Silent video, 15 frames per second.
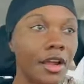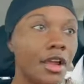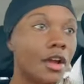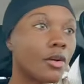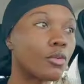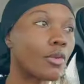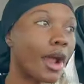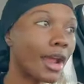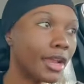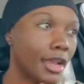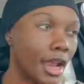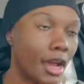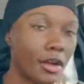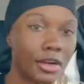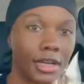Right
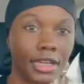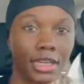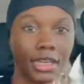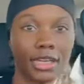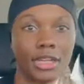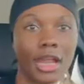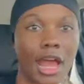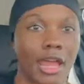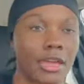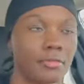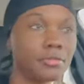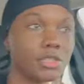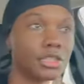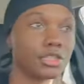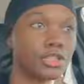now, again, I am
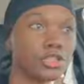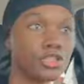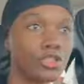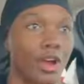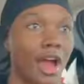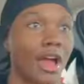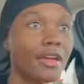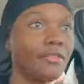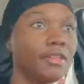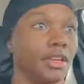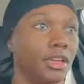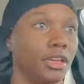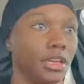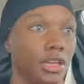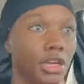just
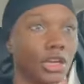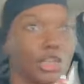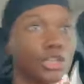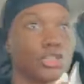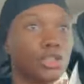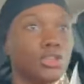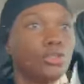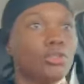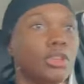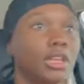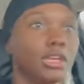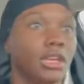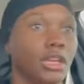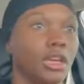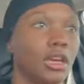driving to
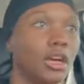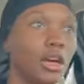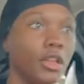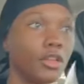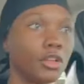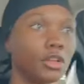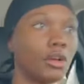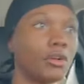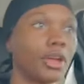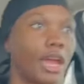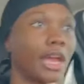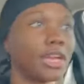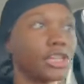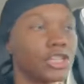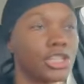the other
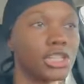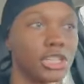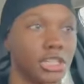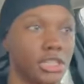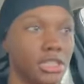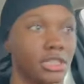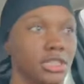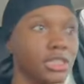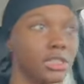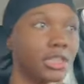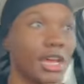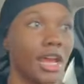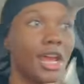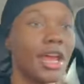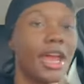location
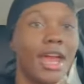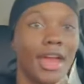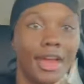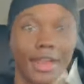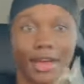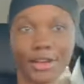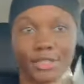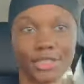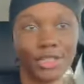and I'll see